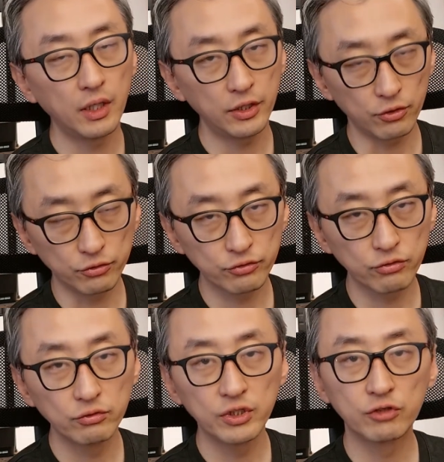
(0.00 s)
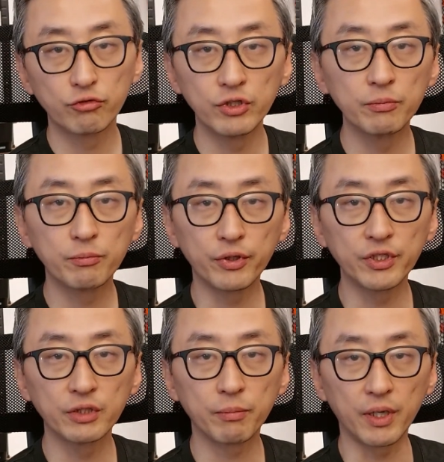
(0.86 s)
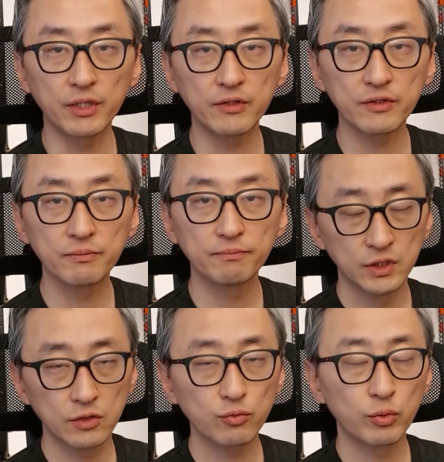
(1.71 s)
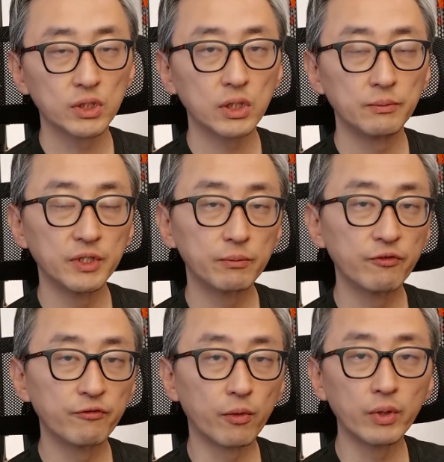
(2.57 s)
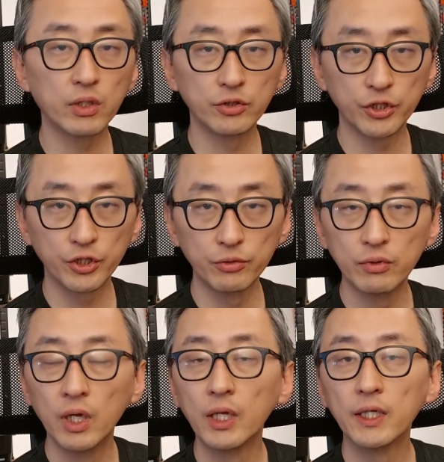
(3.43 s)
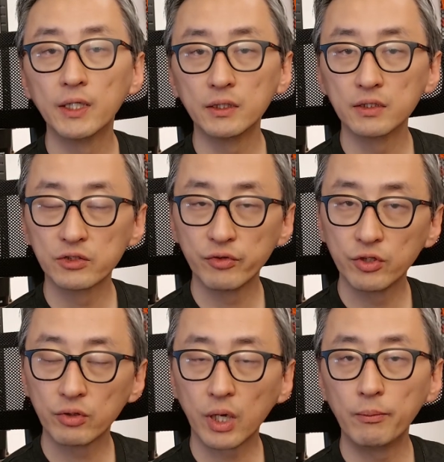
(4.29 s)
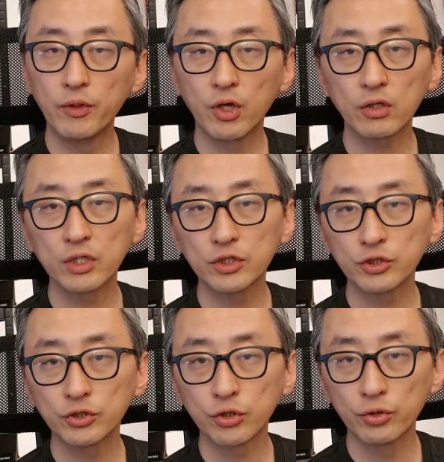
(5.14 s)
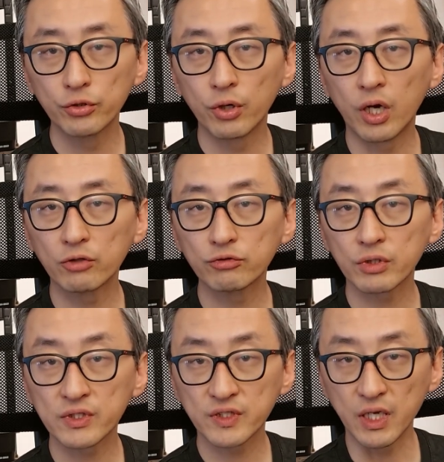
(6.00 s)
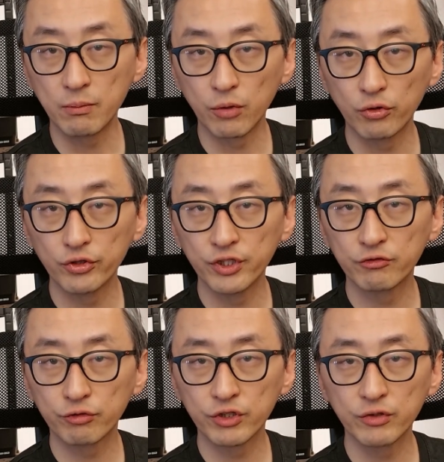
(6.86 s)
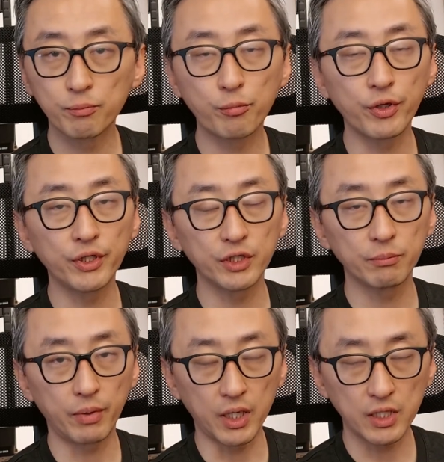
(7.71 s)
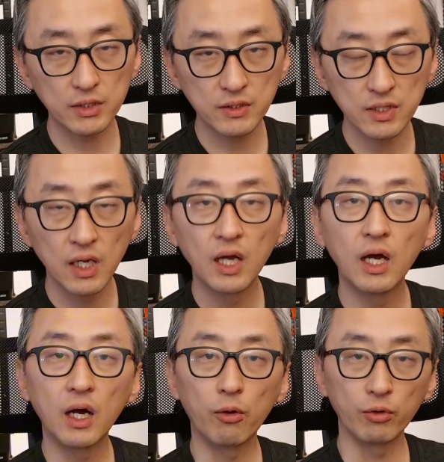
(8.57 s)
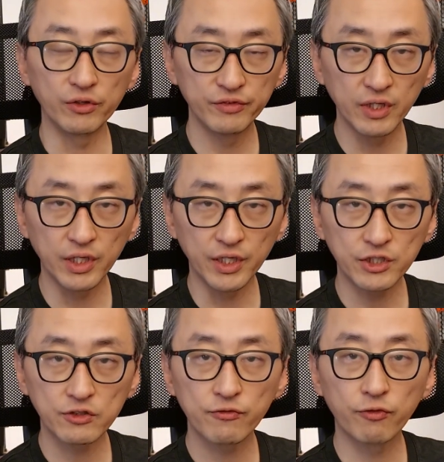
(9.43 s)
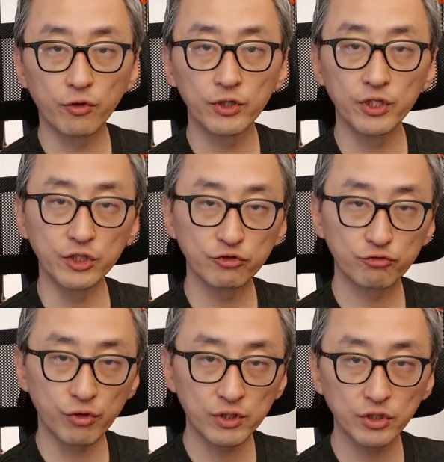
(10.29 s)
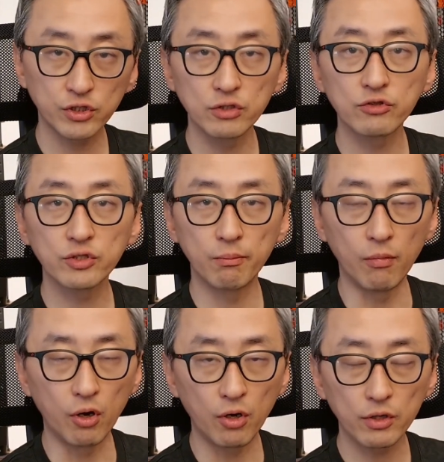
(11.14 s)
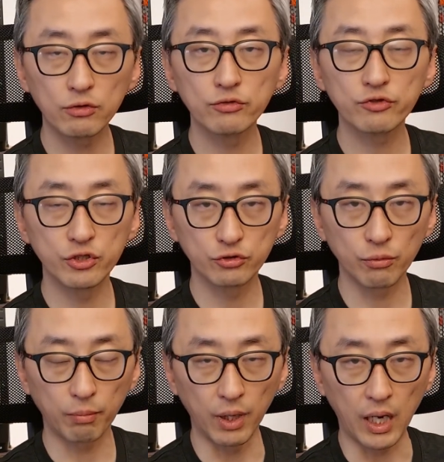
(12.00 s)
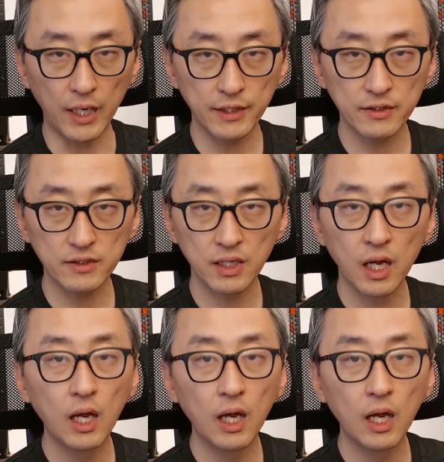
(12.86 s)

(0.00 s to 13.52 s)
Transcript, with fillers: and also the 3D printed parts. Just one comment before we continue. In this video, I'm not gonna show you how to assemble the 3D printed parts. I'll leave the links for the instructions, the models, the suppliers,